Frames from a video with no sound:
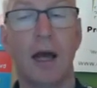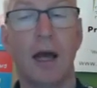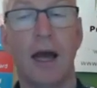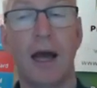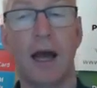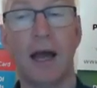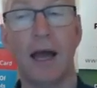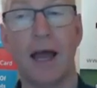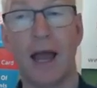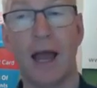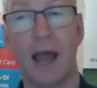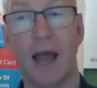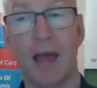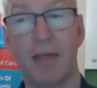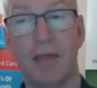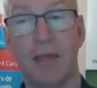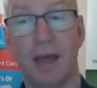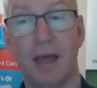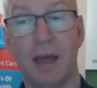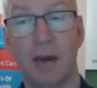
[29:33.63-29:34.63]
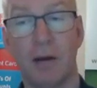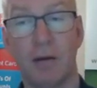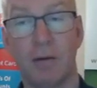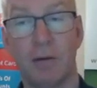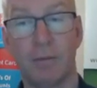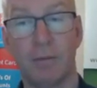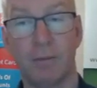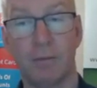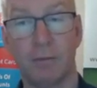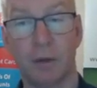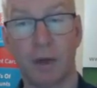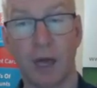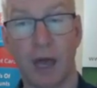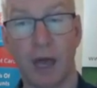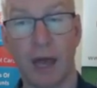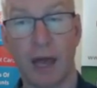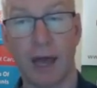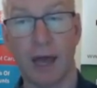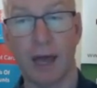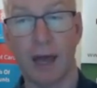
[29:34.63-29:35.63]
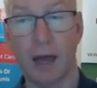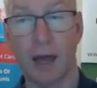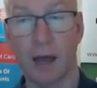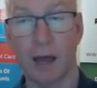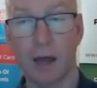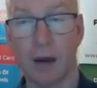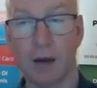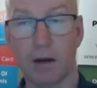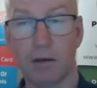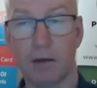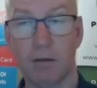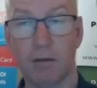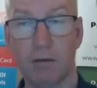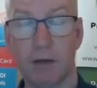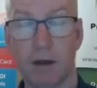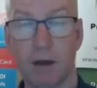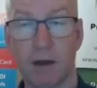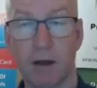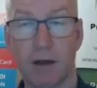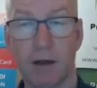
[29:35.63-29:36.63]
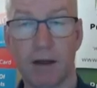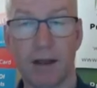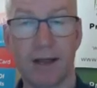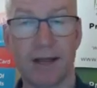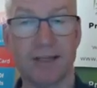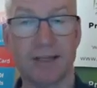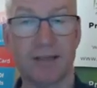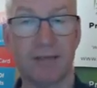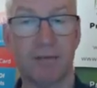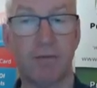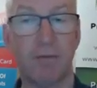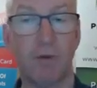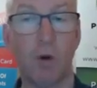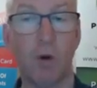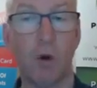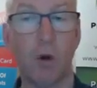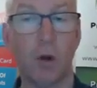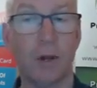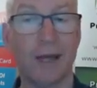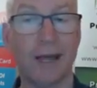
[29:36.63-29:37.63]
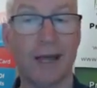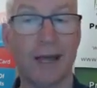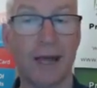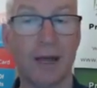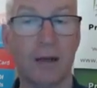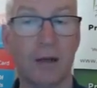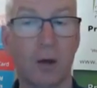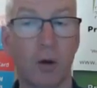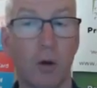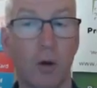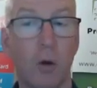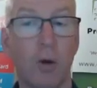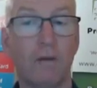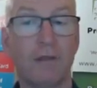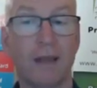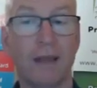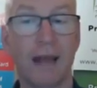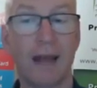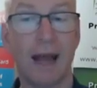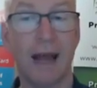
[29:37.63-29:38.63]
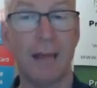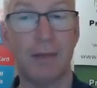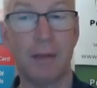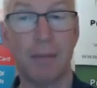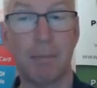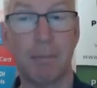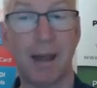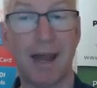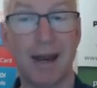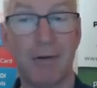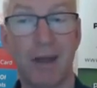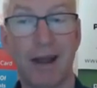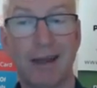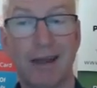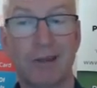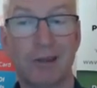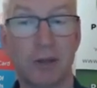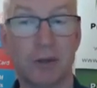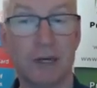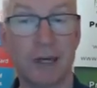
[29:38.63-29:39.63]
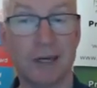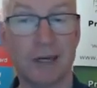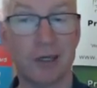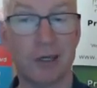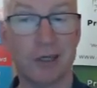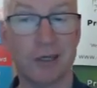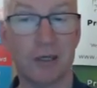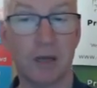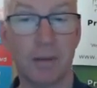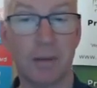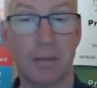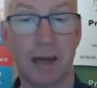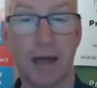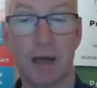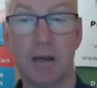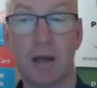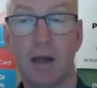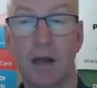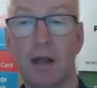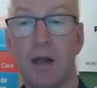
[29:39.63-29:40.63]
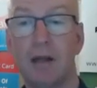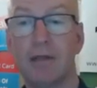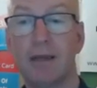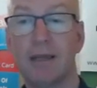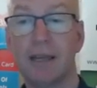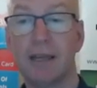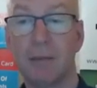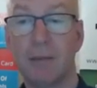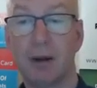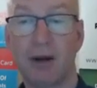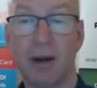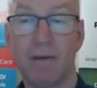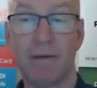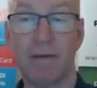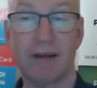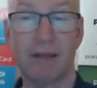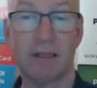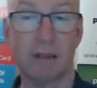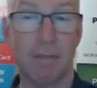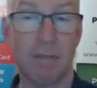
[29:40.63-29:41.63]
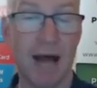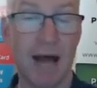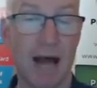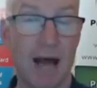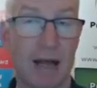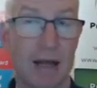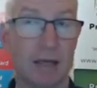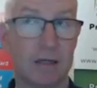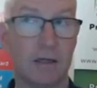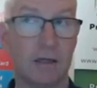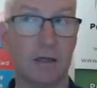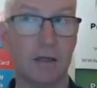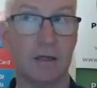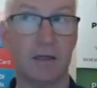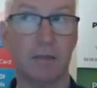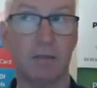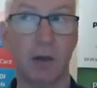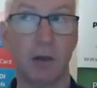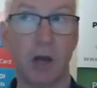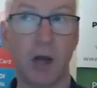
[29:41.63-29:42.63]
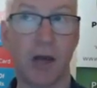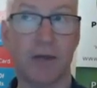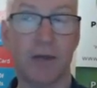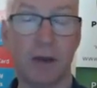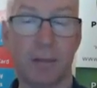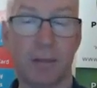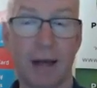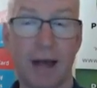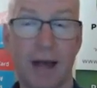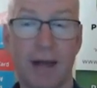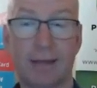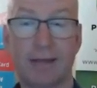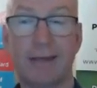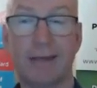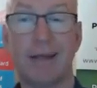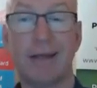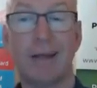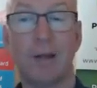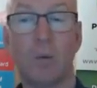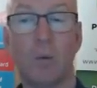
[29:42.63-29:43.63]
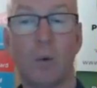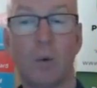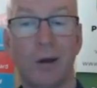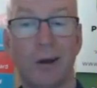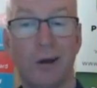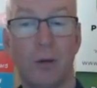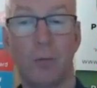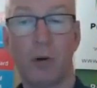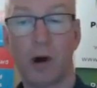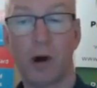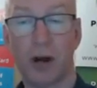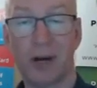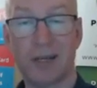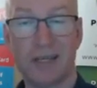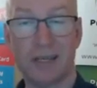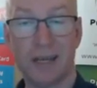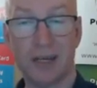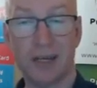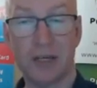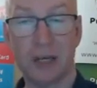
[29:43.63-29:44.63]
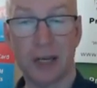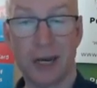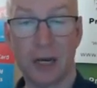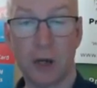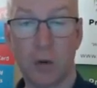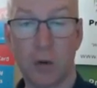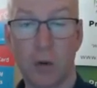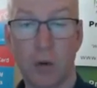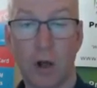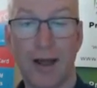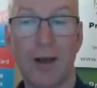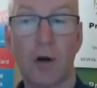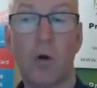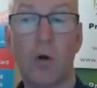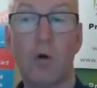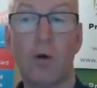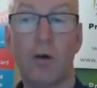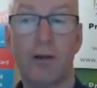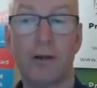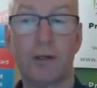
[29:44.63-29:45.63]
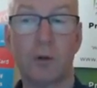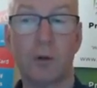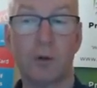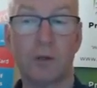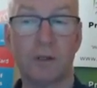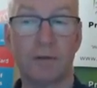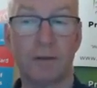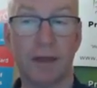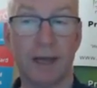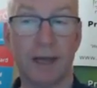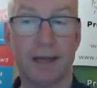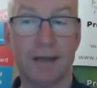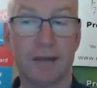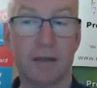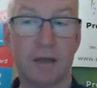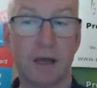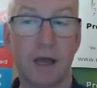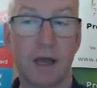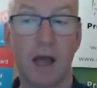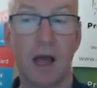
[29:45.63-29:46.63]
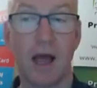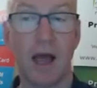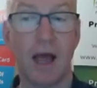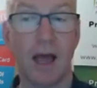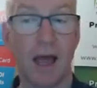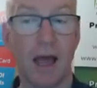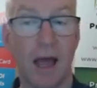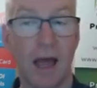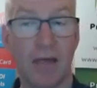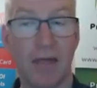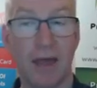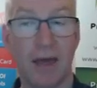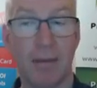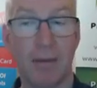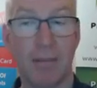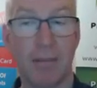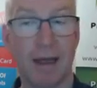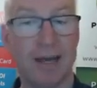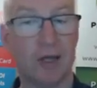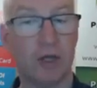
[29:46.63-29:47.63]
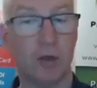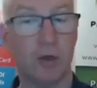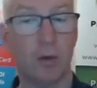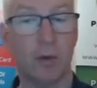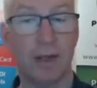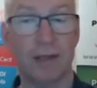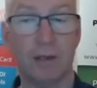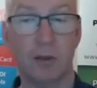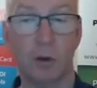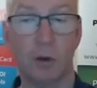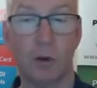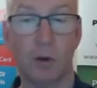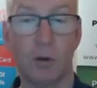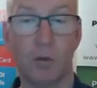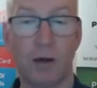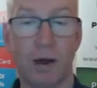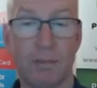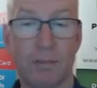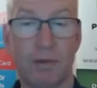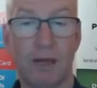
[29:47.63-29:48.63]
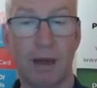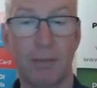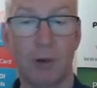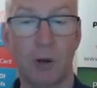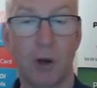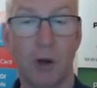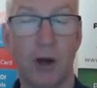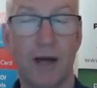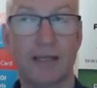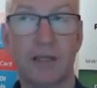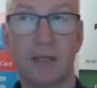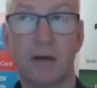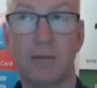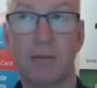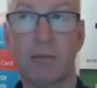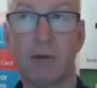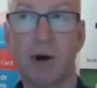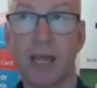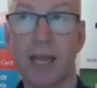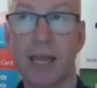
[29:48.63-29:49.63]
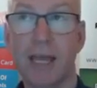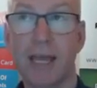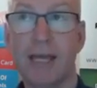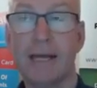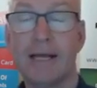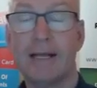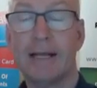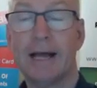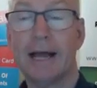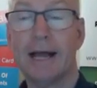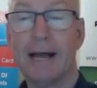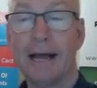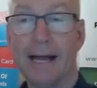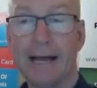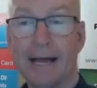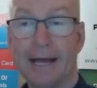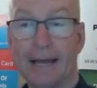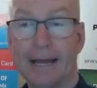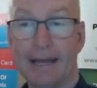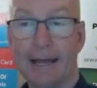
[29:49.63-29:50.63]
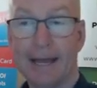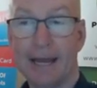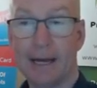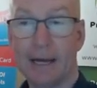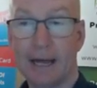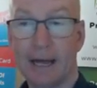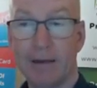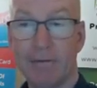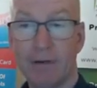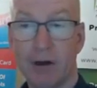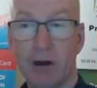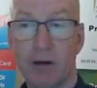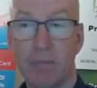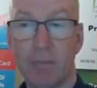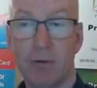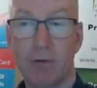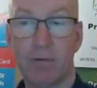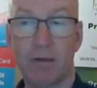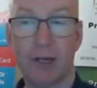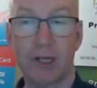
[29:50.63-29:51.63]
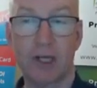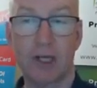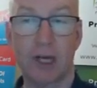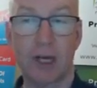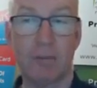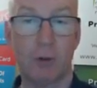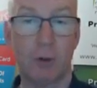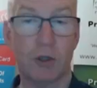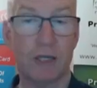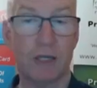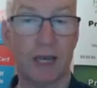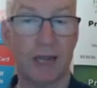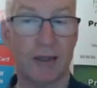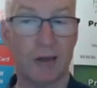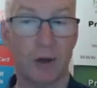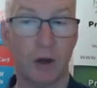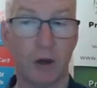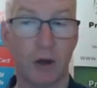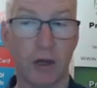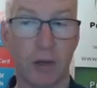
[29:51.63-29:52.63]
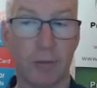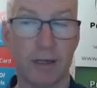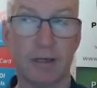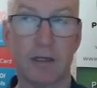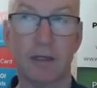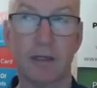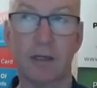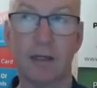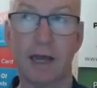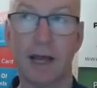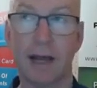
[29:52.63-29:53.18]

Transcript: And then I guess 4, looking at all of the background due diligence about the demographics, the market, the supply, the demand, what your product is actually going to look like, all those sorts of things. And then make sure that's all wrapped up nice and pretty in a very professionally put together document.